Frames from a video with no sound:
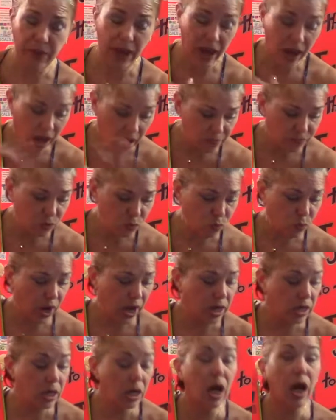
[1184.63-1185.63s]
haven't
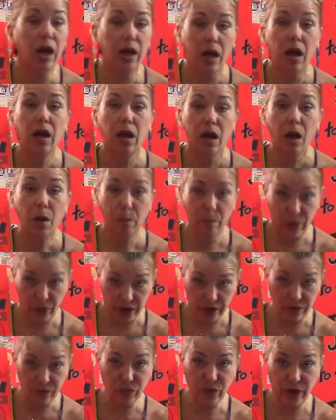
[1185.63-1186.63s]
read yet, but
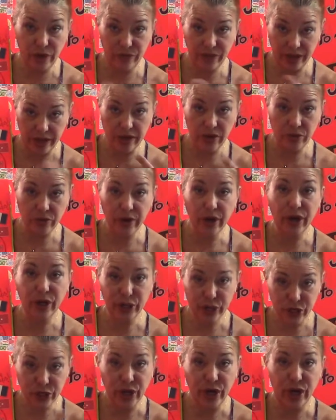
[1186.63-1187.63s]
I've read the
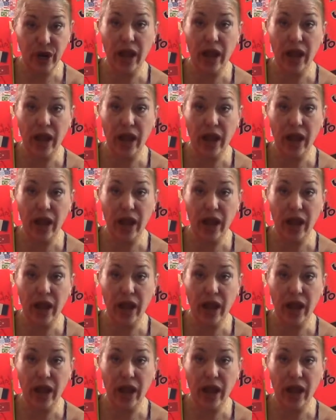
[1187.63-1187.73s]
introduction,